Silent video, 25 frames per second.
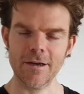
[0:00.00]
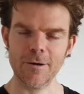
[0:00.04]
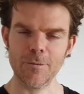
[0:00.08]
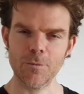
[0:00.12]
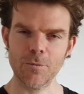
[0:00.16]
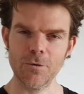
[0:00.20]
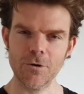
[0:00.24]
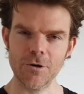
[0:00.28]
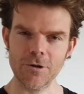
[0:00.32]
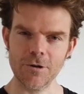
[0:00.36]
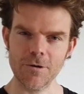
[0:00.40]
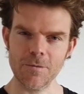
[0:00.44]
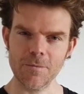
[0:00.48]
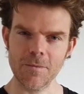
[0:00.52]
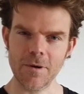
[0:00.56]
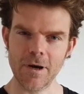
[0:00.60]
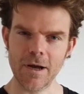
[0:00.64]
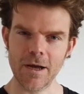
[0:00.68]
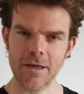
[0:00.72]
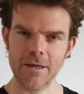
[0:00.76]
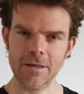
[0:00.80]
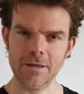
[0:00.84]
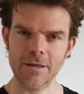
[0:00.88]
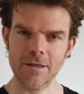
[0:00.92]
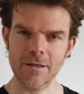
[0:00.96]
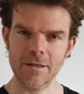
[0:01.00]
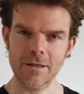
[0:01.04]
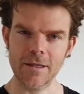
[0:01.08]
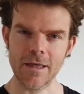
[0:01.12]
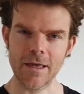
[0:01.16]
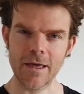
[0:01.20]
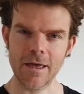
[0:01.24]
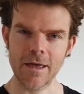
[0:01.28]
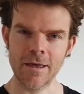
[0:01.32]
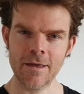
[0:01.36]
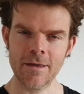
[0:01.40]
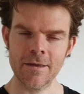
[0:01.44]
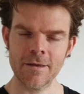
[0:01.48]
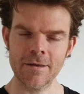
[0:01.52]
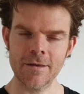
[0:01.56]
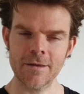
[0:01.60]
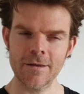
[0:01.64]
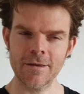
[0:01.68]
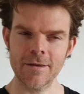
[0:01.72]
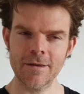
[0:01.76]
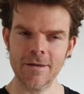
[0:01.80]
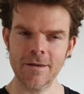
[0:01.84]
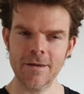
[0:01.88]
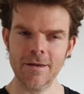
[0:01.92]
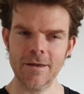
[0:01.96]
put your mind in there
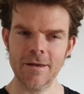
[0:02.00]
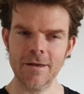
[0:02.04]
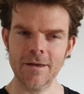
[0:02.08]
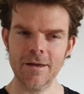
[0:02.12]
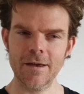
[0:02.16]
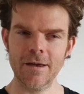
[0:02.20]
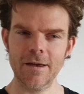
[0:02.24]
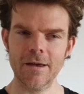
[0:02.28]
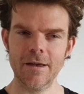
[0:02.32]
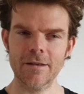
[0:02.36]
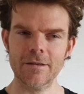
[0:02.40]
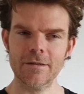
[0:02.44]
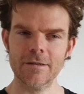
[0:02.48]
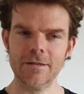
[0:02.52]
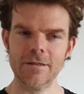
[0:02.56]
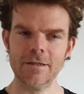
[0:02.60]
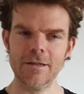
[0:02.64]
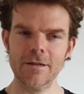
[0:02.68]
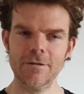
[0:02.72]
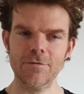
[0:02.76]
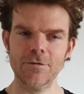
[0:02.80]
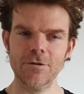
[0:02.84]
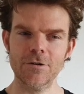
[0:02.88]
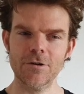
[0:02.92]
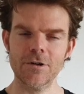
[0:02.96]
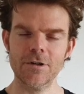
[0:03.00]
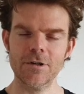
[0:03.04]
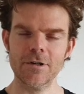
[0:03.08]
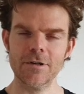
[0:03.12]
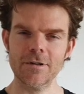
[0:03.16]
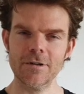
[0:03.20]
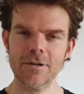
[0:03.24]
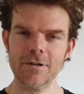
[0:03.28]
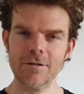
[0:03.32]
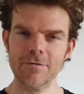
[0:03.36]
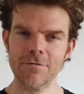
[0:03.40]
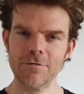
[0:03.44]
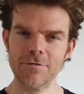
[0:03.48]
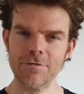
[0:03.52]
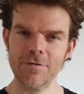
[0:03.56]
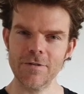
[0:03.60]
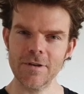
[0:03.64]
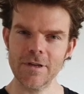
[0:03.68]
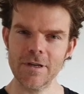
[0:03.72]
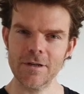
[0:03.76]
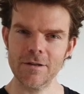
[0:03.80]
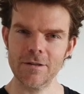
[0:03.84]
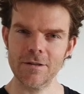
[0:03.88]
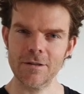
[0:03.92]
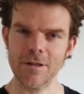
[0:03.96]
and see if you can
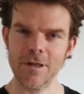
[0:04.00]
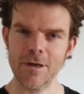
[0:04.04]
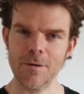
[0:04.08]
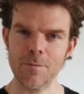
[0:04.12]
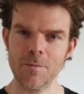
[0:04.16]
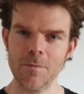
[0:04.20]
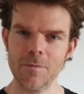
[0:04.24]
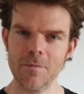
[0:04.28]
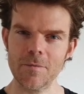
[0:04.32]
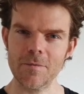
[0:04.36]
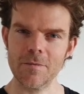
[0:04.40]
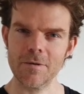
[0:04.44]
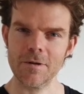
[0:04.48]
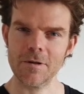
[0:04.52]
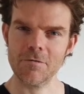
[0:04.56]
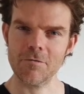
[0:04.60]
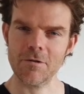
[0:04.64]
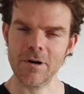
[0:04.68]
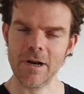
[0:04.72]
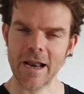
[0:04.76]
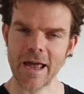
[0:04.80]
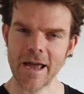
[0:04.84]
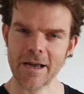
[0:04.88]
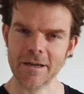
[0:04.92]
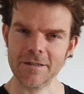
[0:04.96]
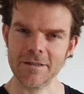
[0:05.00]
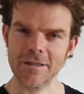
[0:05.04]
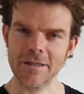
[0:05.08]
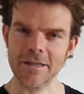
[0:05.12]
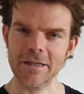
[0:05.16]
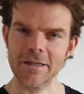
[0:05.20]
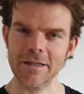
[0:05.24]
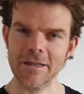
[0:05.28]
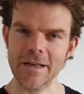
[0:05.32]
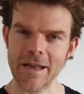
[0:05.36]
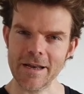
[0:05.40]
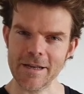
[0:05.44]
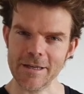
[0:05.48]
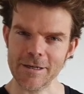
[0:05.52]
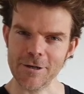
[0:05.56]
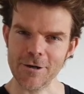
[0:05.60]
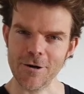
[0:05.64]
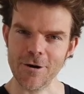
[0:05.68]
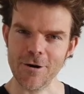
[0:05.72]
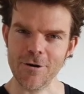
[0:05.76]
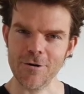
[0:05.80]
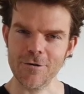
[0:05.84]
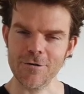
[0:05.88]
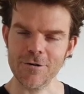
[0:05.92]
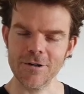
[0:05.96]
feel them relaxing, letting
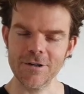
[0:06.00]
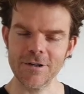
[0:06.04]
go,